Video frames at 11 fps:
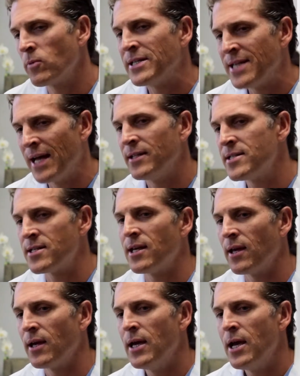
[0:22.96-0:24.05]
we tend to
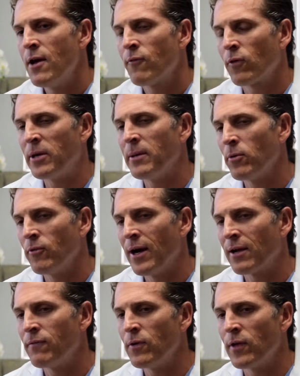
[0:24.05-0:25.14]
see for people who've
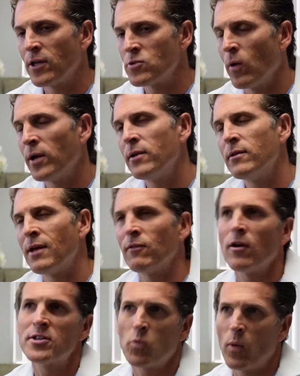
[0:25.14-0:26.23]
had a few things. One, they've
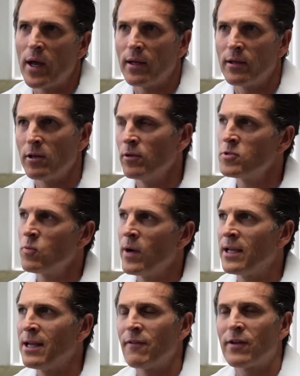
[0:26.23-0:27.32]
lost weight. You lose
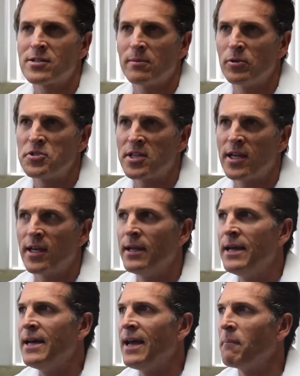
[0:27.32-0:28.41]
weight and now you've got some loose skin,
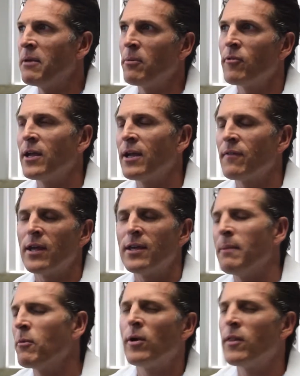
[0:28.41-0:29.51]
and people think if they
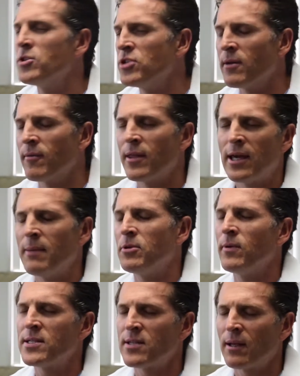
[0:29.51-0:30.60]
keep going to the gym and they keep
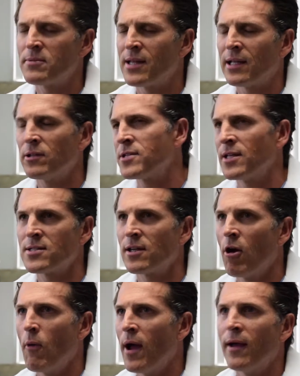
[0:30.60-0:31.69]
doing sit-ups, that loose skin's gonna
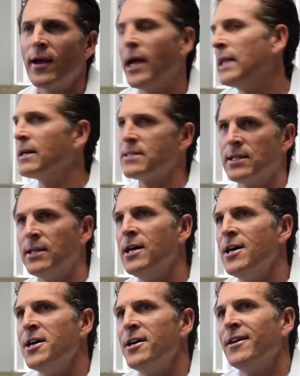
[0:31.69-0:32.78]
go away. It
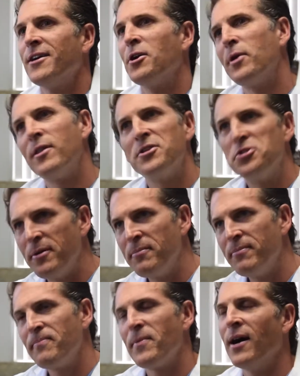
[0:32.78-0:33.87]
doesn't. Going to the gym